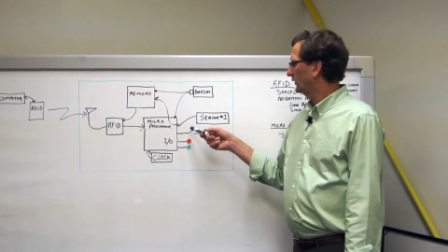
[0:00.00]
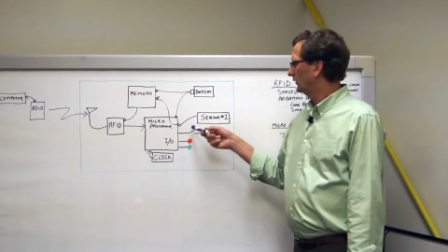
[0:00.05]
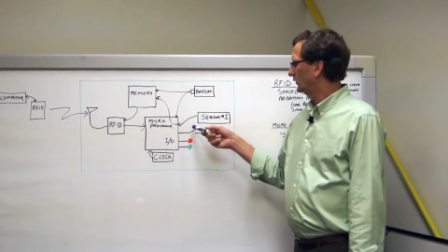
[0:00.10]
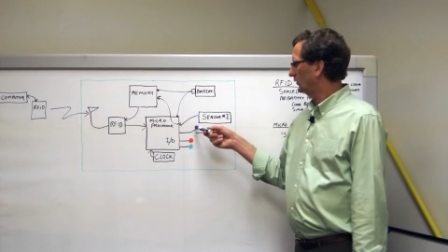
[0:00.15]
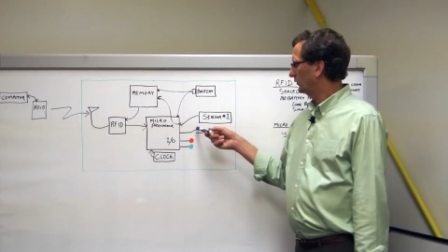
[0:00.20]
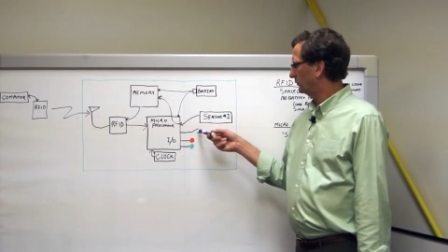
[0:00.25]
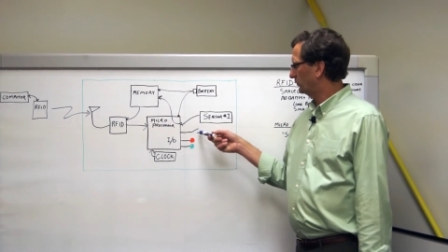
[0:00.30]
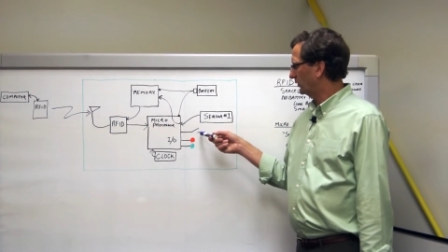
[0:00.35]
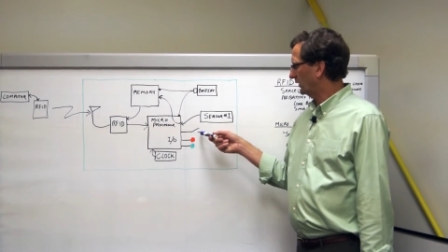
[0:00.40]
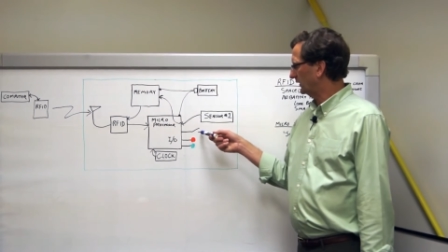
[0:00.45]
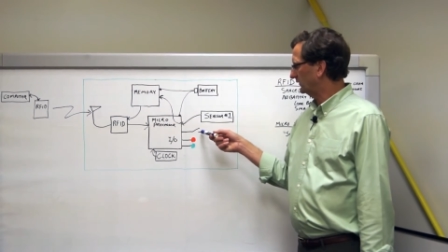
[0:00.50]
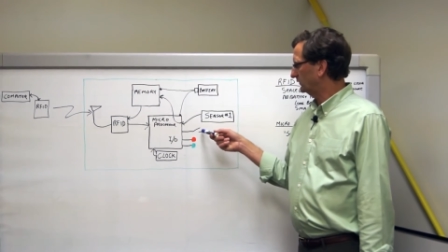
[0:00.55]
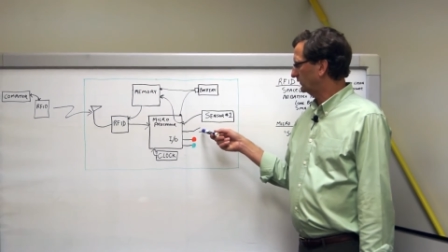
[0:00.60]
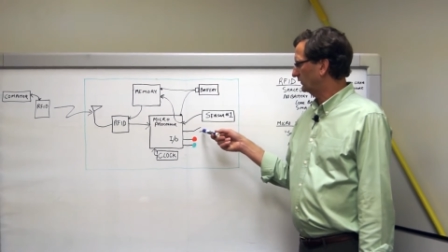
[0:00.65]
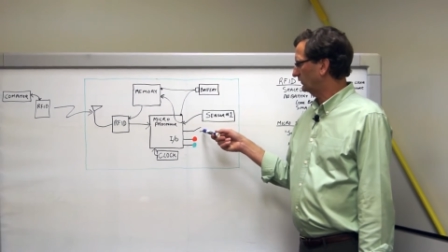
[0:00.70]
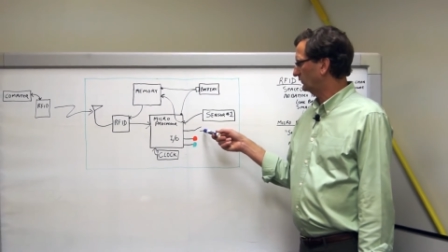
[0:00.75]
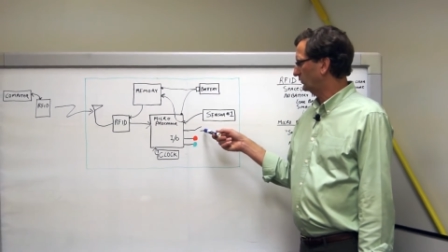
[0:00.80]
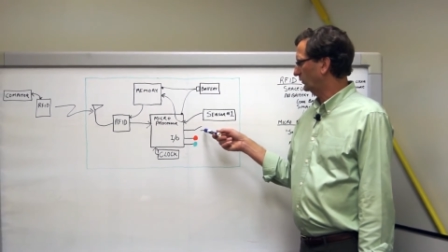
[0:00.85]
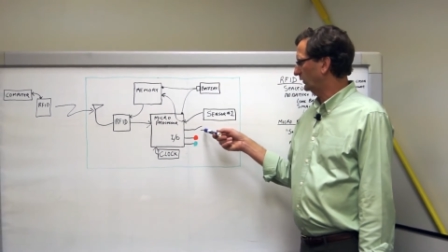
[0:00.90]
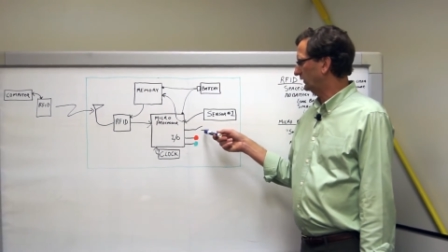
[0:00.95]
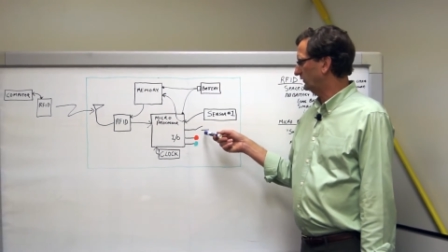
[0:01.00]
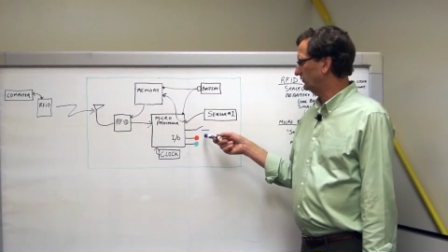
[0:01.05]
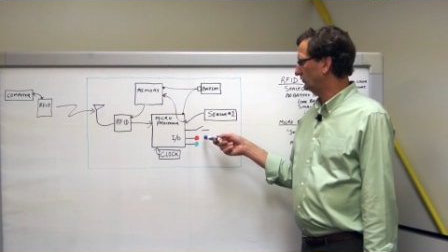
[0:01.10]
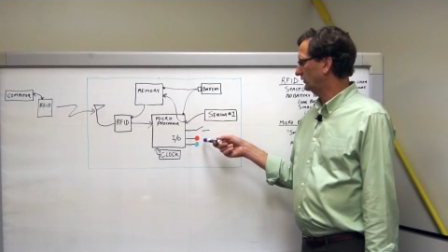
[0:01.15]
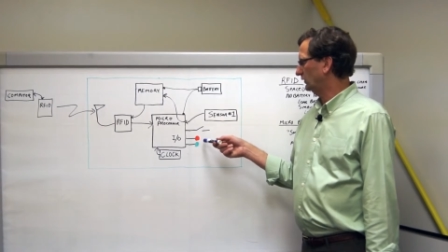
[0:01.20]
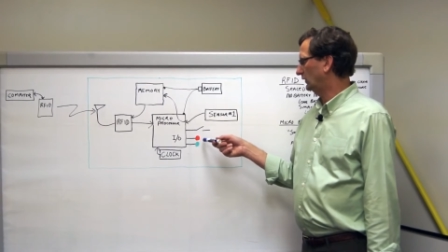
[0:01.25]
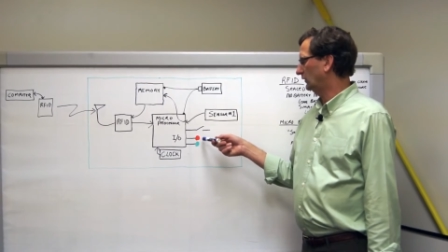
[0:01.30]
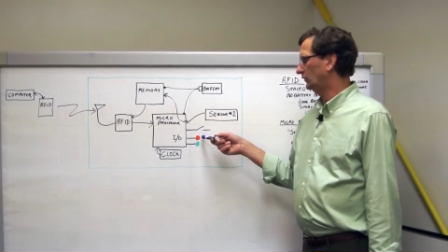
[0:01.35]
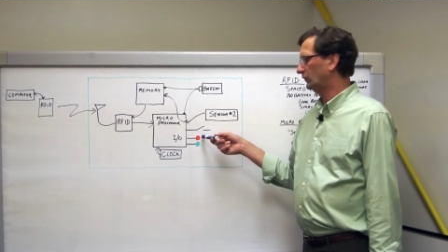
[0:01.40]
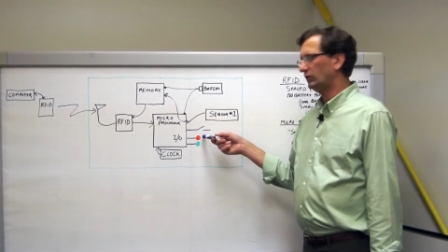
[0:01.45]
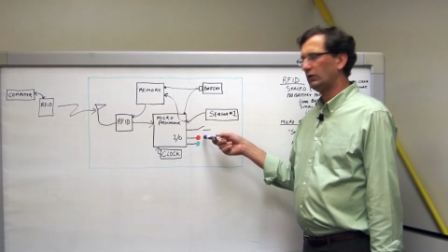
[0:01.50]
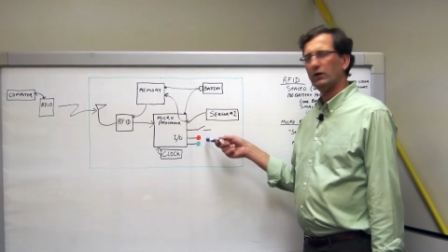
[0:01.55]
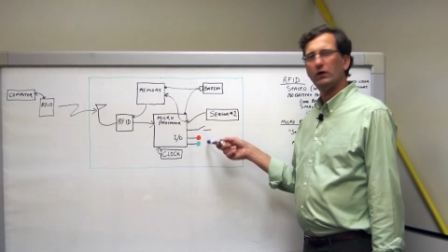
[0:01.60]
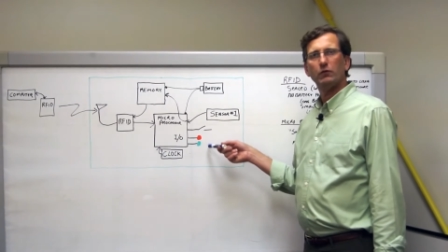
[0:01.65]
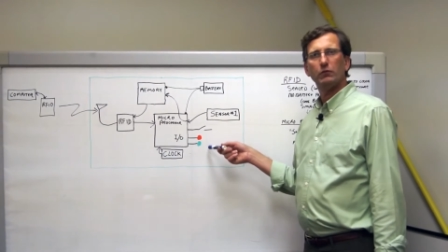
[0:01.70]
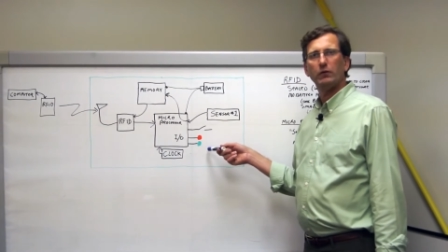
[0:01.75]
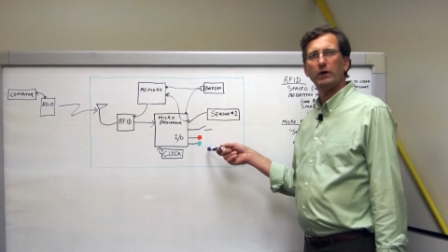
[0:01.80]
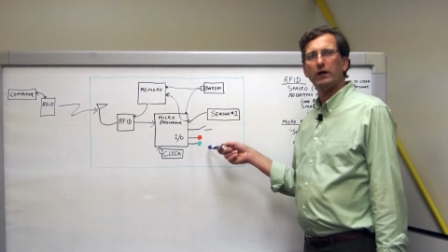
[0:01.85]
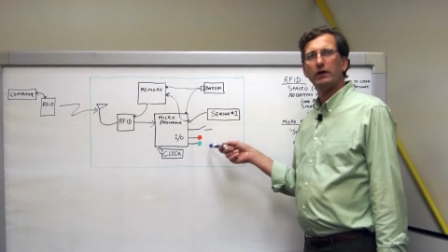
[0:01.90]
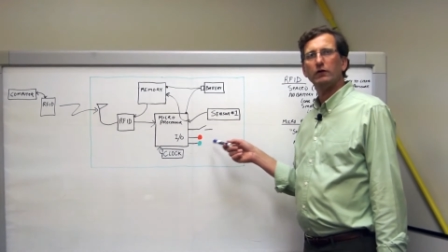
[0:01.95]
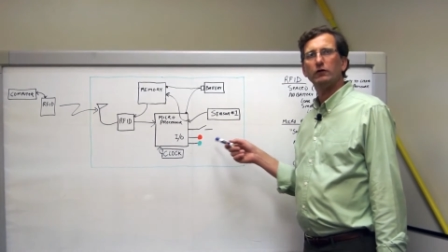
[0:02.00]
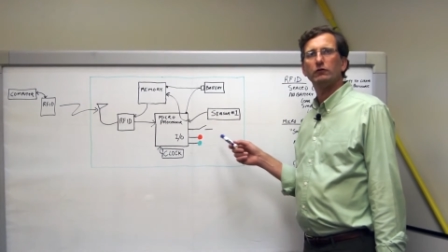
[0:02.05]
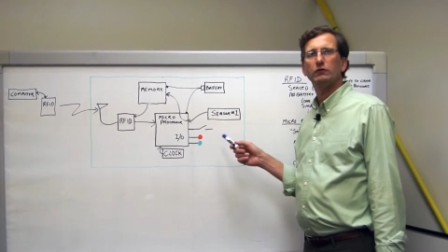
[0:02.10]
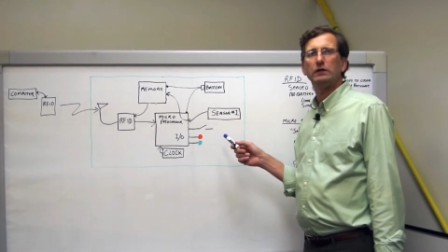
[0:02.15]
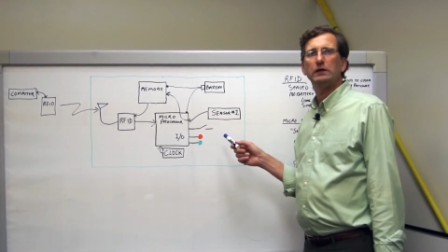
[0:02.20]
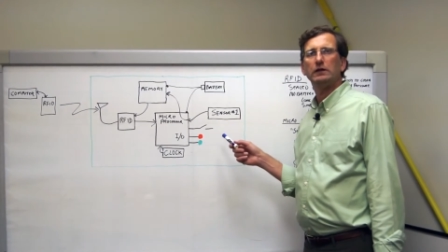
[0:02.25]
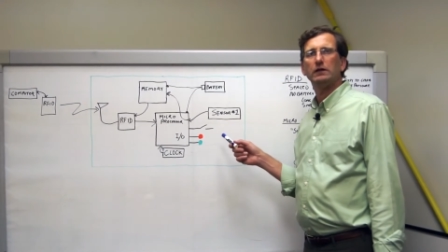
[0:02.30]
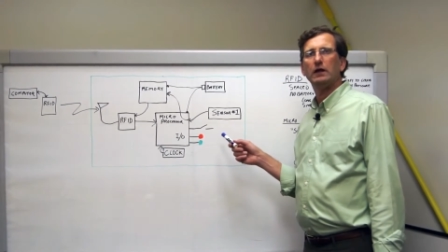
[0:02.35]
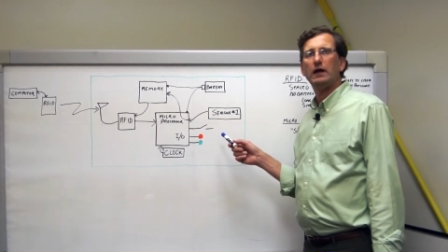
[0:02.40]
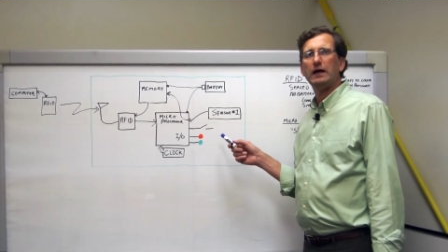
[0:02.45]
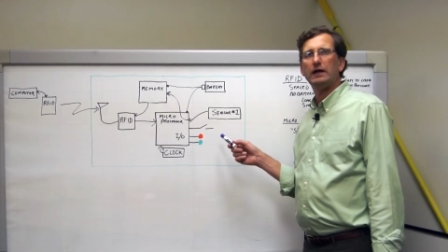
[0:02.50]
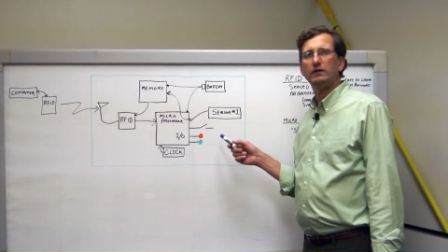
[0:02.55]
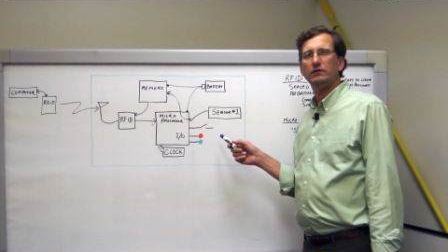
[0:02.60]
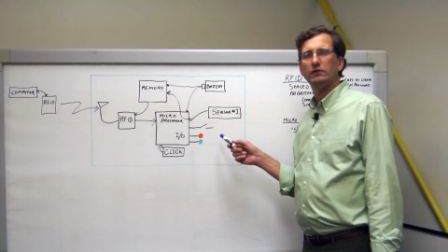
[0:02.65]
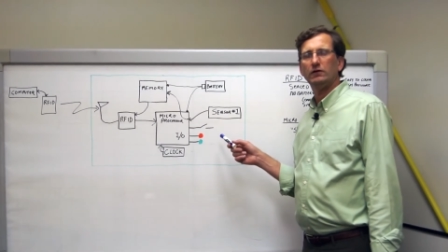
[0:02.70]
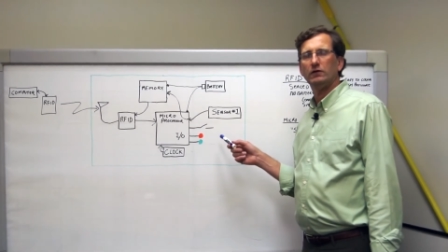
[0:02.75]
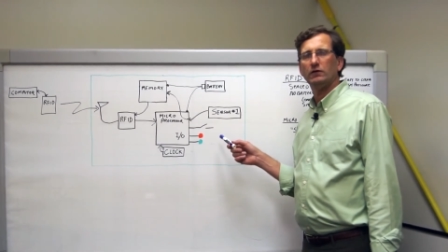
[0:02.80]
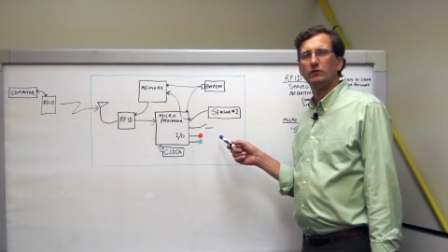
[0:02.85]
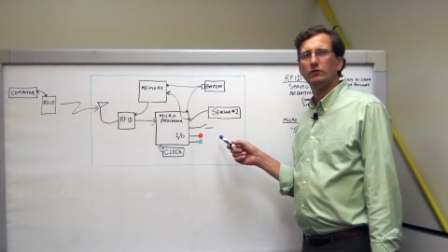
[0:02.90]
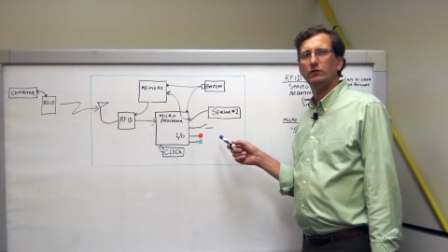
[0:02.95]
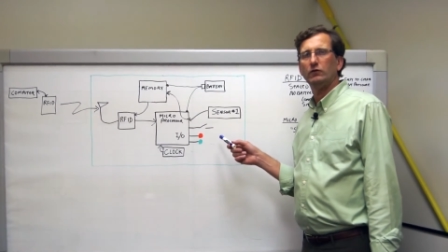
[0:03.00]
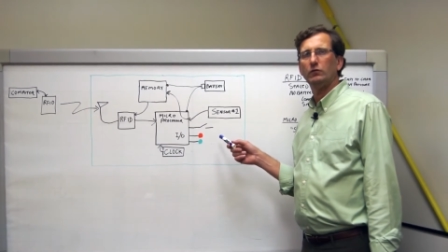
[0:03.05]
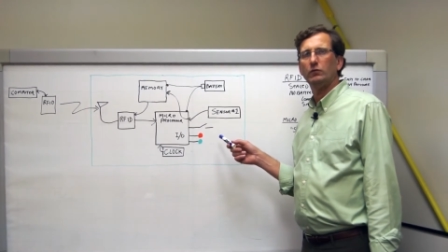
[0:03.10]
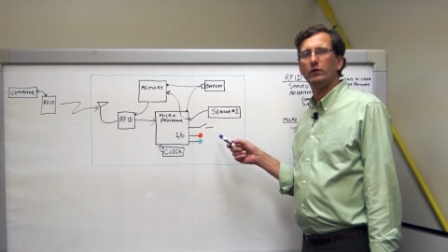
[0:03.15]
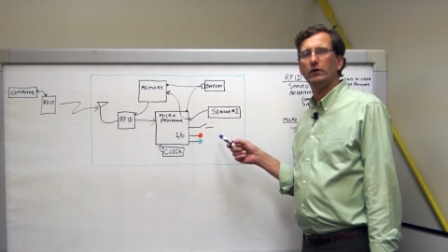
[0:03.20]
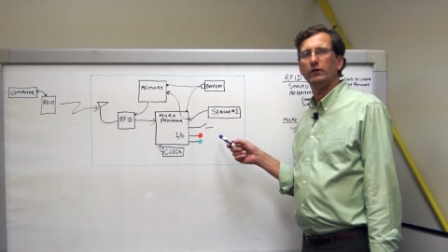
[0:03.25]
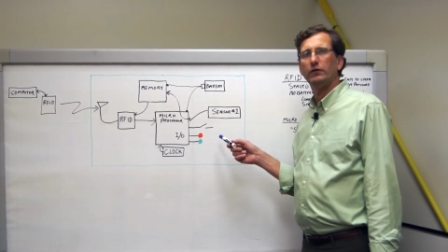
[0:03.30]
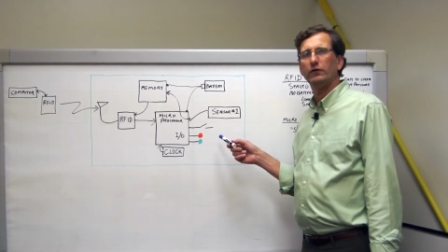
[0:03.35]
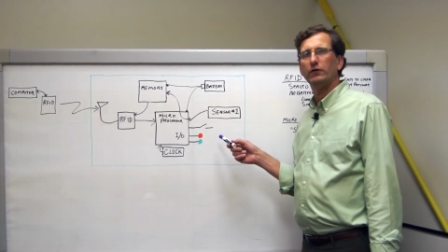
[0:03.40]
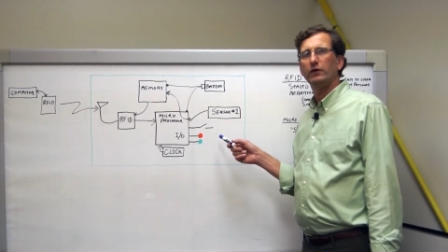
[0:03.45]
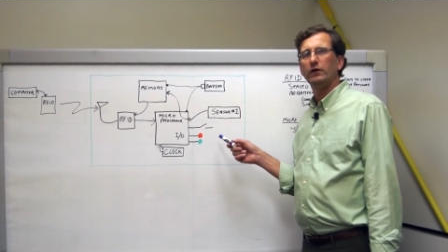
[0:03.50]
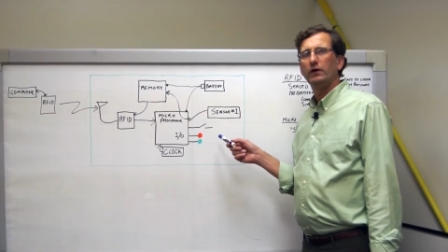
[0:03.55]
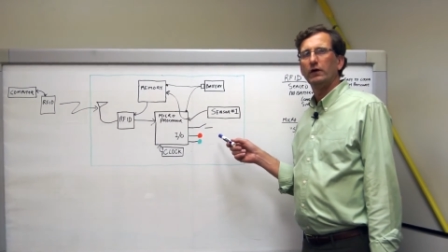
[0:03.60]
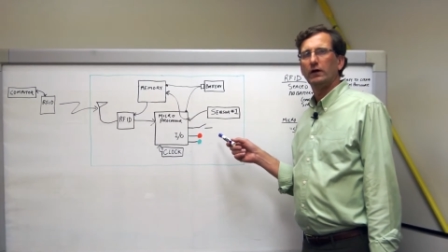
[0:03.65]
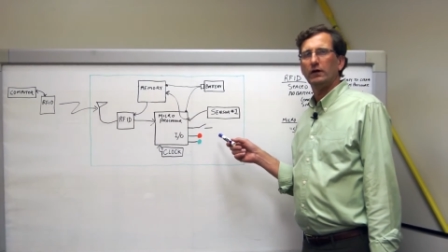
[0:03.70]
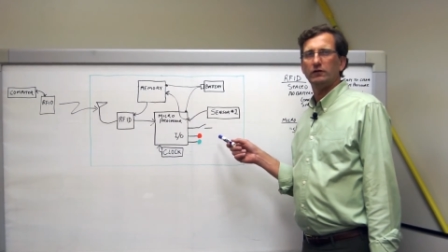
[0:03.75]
you press a switch and you get a red or green light telling you whether